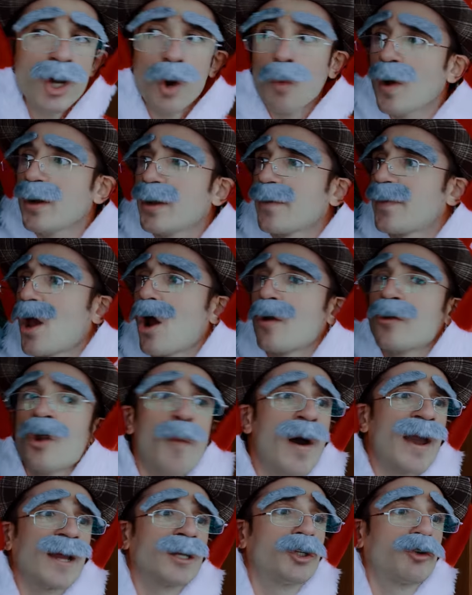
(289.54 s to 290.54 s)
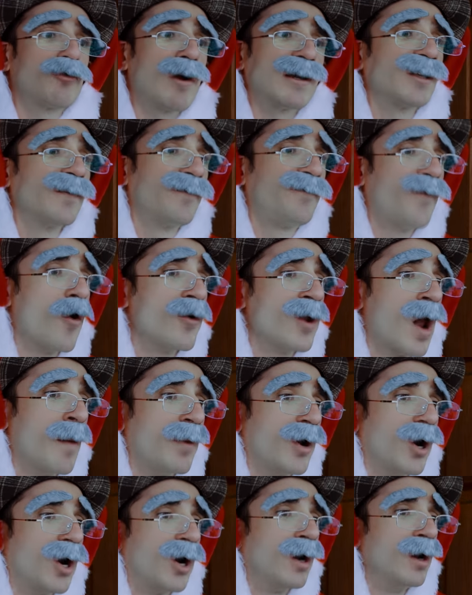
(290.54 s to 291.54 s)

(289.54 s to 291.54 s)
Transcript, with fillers: No wonder they all know my address and phone number.